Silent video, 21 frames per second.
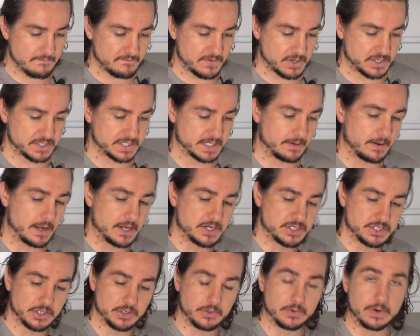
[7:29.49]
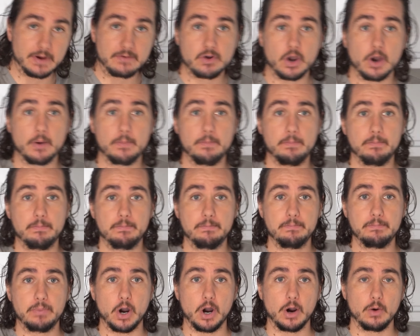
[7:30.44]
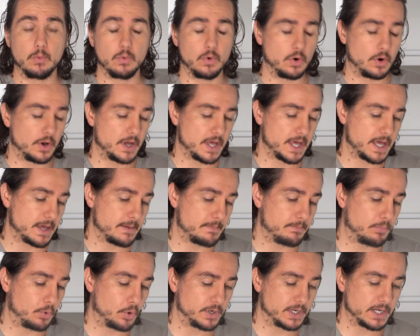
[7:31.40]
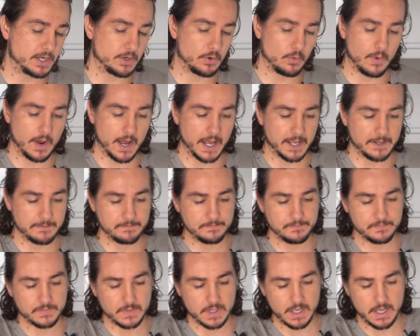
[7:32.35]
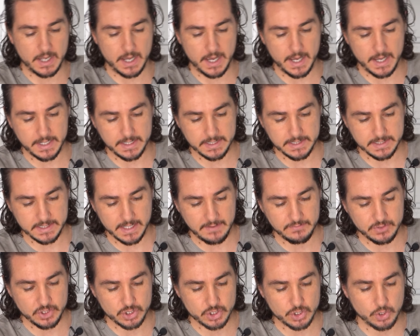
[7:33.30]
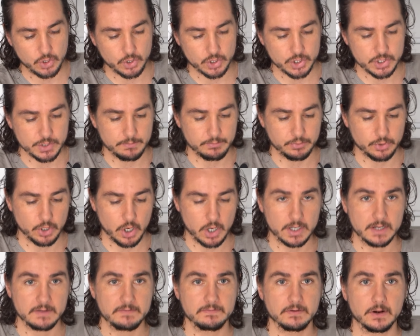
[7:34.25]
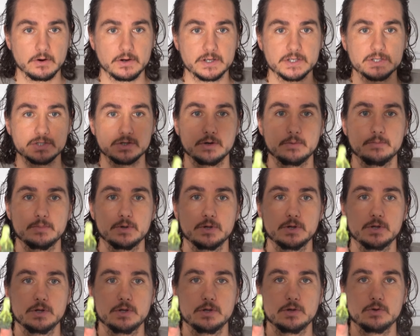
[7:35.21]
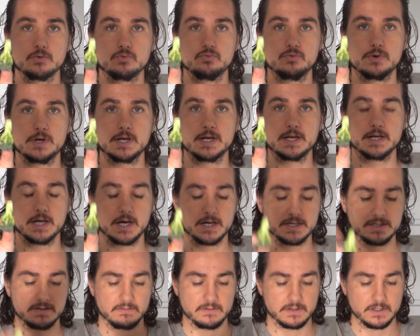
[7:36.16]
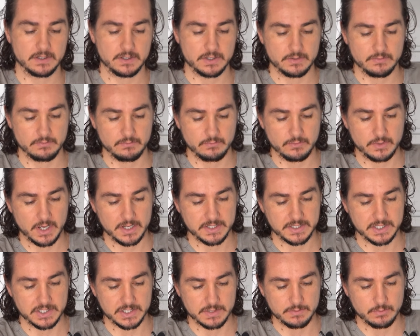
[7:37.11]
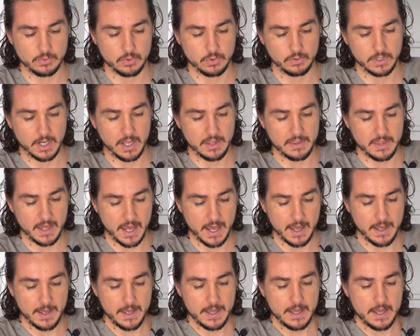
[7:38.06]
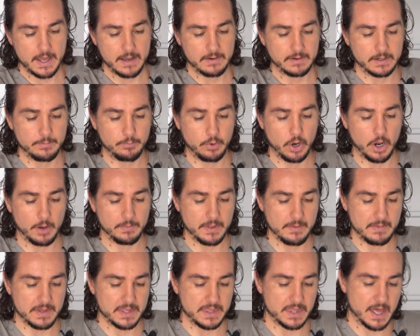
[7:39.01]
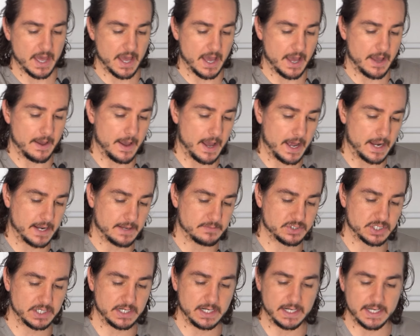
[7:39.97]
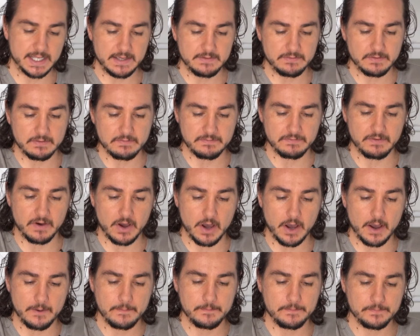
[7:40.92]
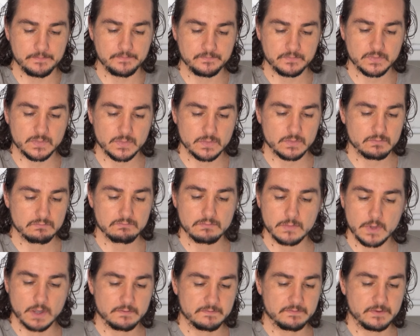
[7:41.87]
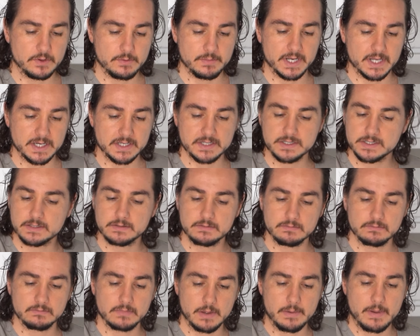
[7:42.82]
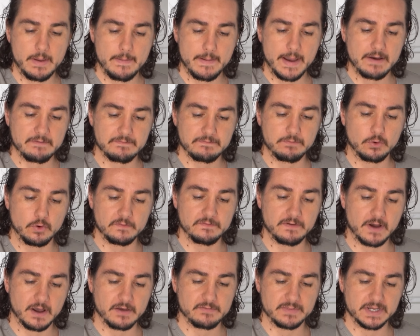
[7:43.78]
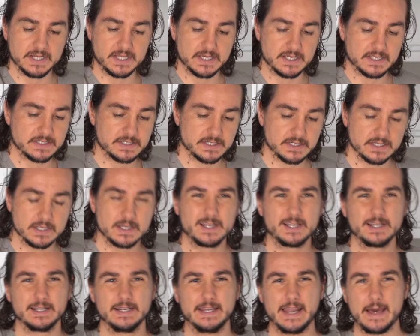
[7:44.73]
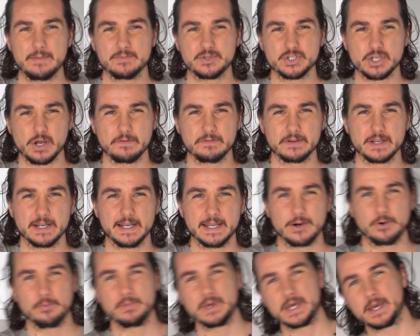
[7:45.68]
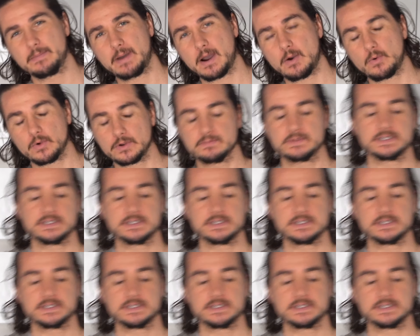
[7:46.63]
First thing I do, I've got a pot of water here boiling away and I've just cut some broccoli florets up really nice and small like that. I'm gonna pop them in there and I'm just gonna leave them for a few minutes, maybe about 4 or 5 minutes. Let them soften a little bit, but I want